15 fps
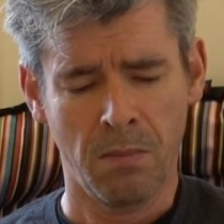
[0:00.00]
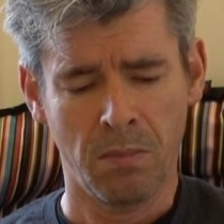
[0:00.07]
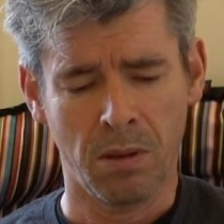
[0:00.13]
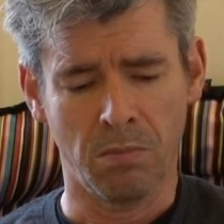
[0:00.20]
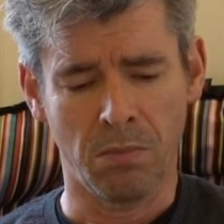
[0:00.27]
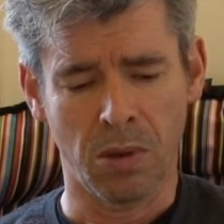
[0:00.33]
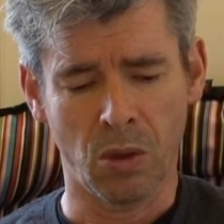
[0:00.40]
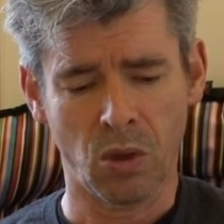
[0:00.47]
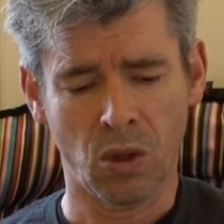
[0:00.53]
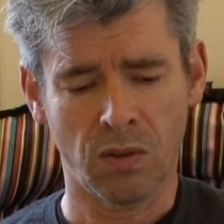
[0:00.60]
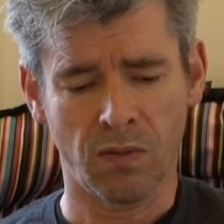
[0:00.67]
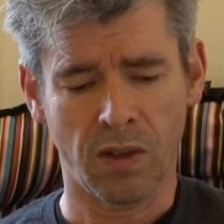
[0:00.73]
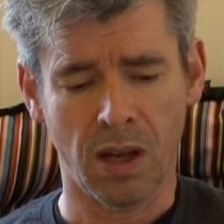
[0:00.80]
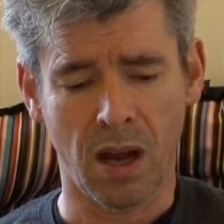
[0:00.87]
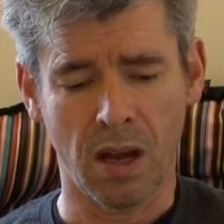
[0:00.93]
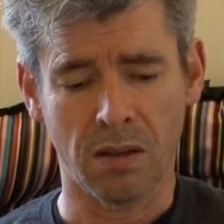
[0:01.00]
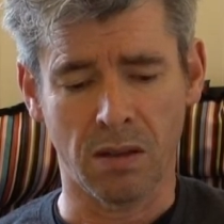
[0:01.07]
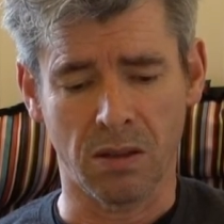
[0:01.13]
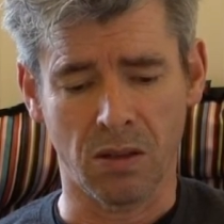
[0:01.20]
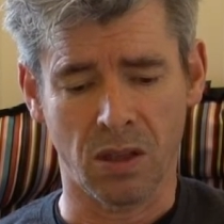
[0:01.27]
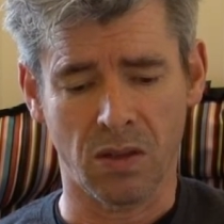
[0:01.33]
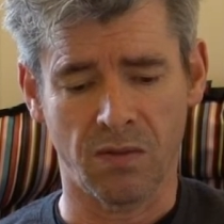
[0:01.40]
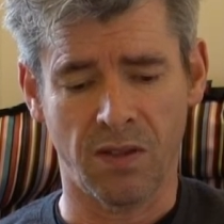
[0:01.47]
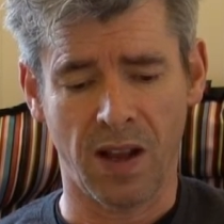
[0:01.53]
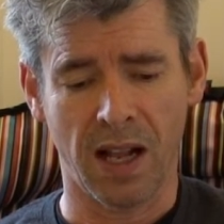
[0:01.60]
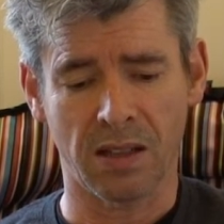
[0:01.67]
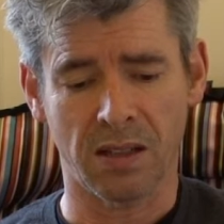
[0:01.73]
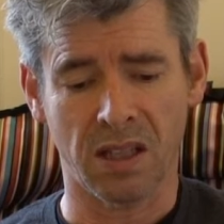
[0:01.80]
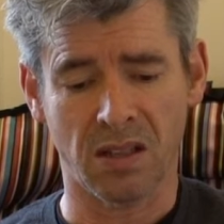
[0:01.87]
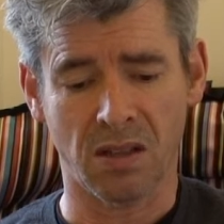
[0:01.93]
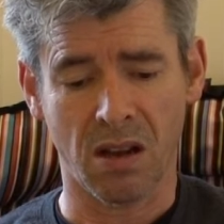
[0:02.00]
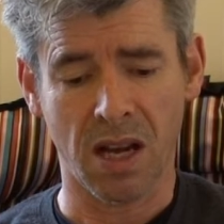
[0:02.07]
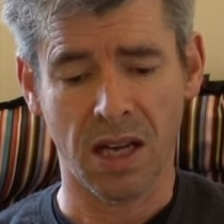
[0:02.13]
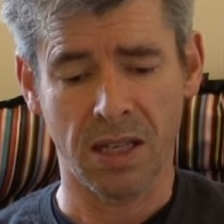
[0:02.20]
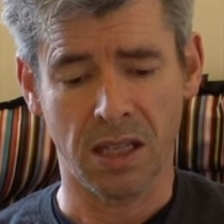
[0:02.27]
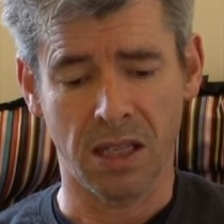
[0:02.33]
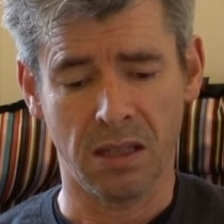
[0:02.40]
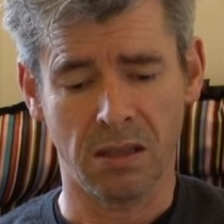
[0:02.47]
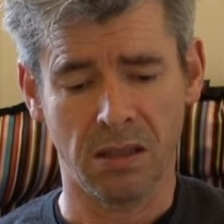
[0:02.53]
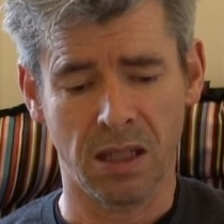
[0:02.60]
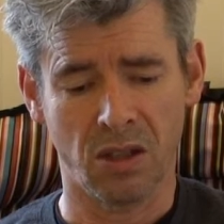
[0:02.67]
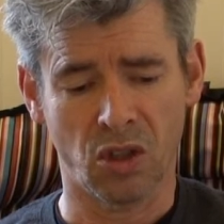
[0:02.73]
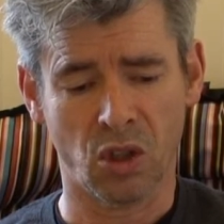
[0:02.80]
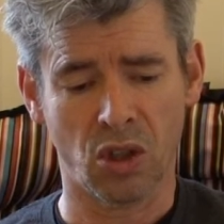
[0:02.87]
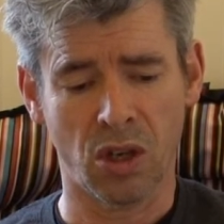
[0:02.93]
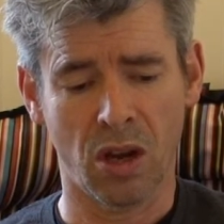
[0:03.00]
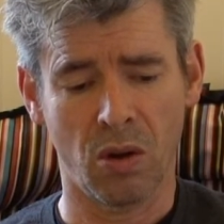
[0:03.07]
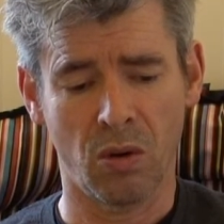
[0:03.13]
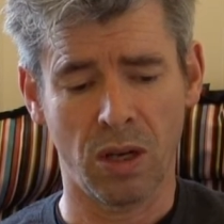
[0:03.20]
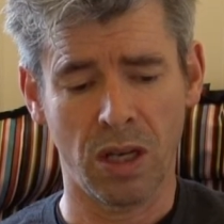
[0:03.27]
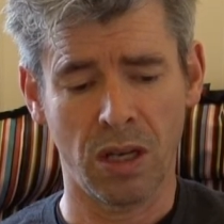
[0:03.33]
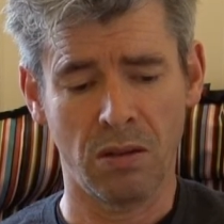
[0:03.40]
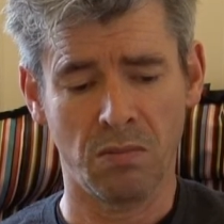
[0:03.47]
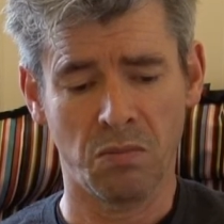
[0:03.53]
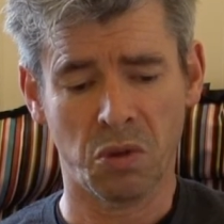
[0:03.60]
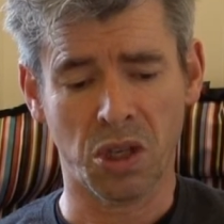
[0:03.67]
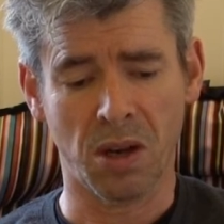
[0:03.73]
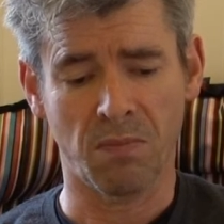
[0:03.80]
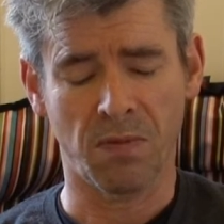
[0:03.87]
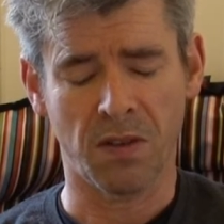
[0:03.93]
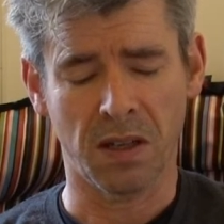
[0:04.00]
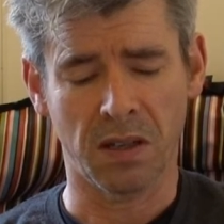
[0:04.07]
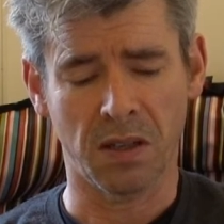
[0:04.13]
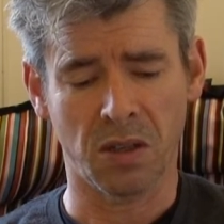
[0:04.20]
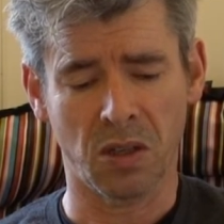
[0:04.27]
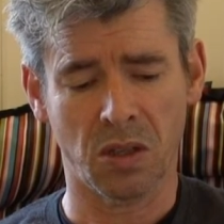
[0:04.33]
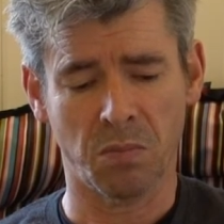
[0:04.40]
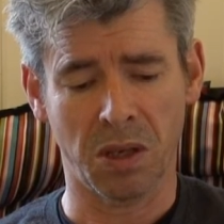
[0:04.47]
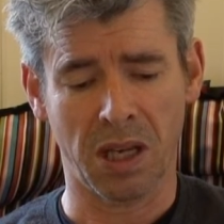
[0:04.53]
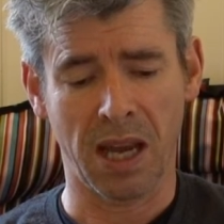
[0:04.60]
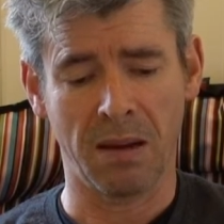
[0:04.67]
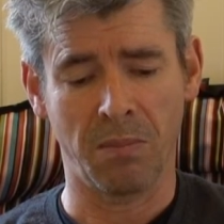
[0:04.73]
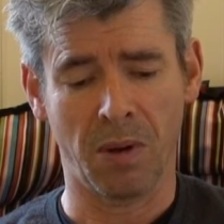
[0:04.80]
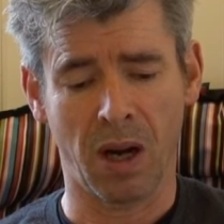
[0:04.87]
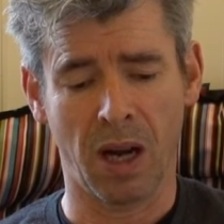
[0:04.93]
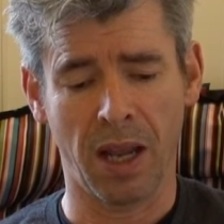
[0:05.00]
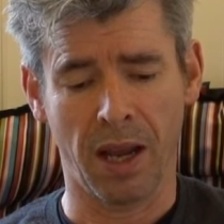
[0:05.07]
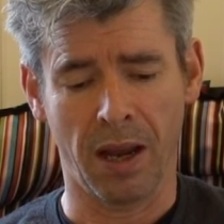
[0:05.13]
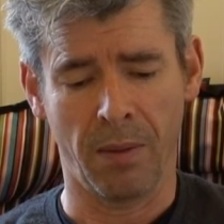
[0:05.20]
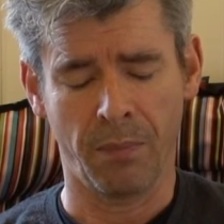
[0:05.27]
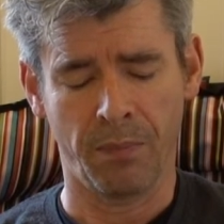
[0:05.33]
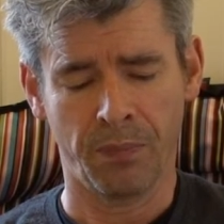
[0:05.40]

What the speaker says: But most of the others felt as I did, and slowly some things became clear.